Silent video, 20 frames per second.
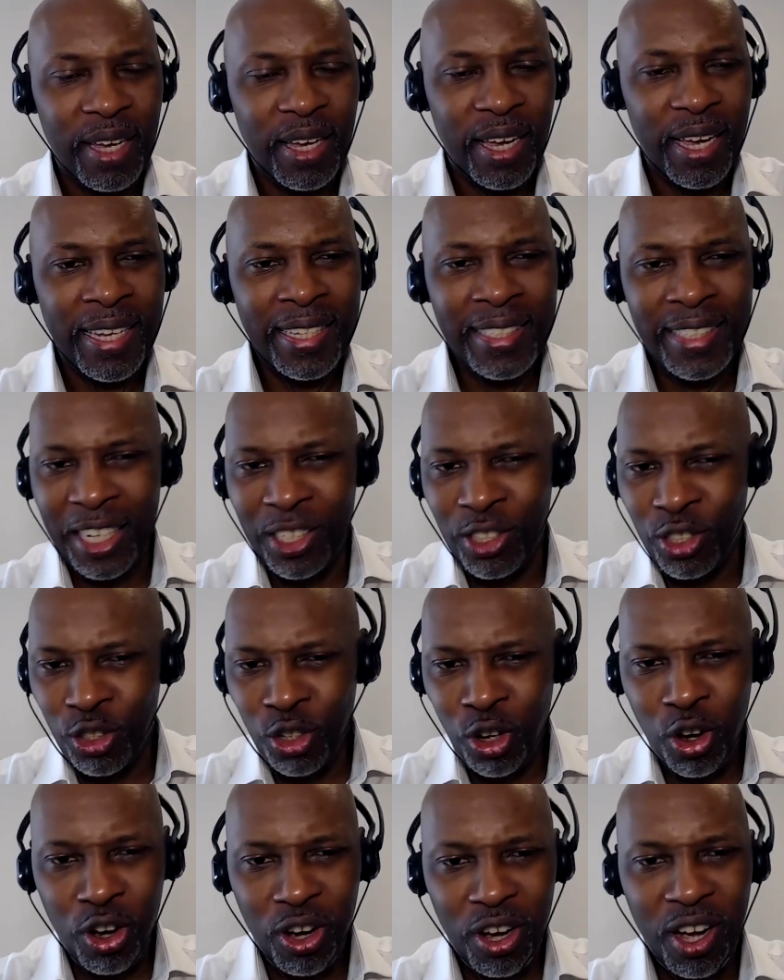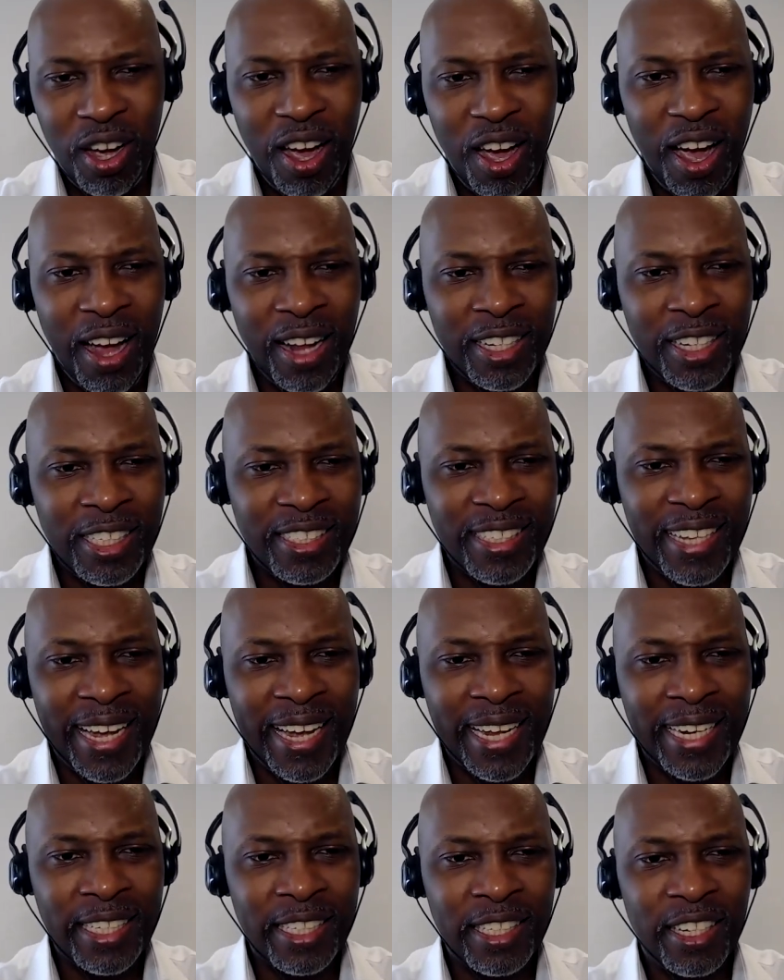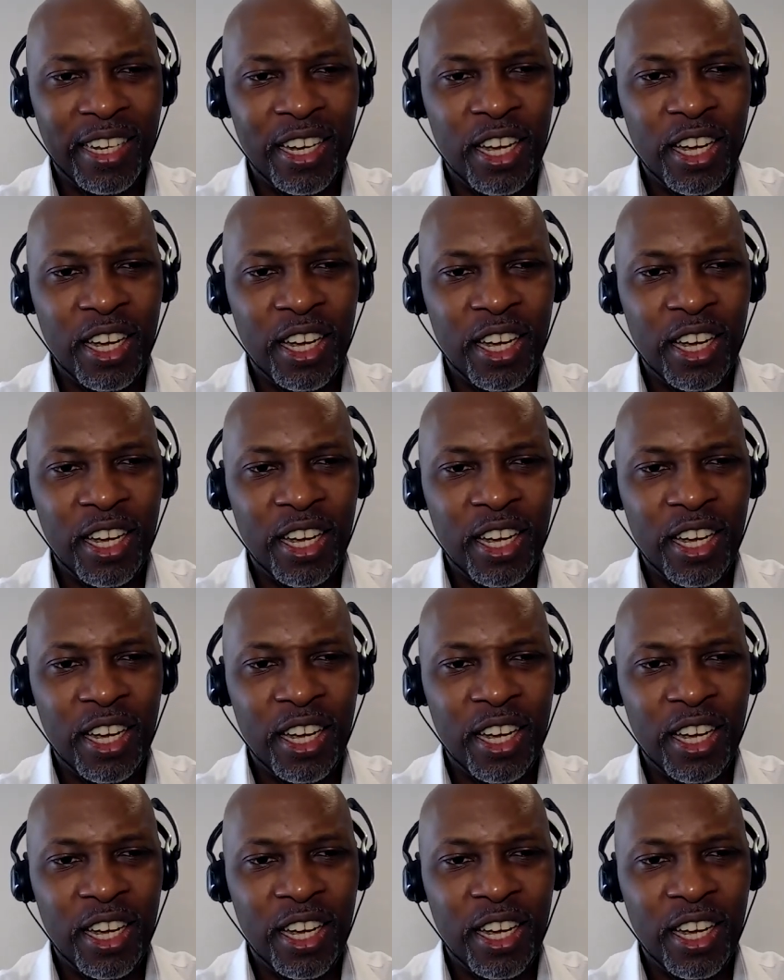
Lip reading: It does not understand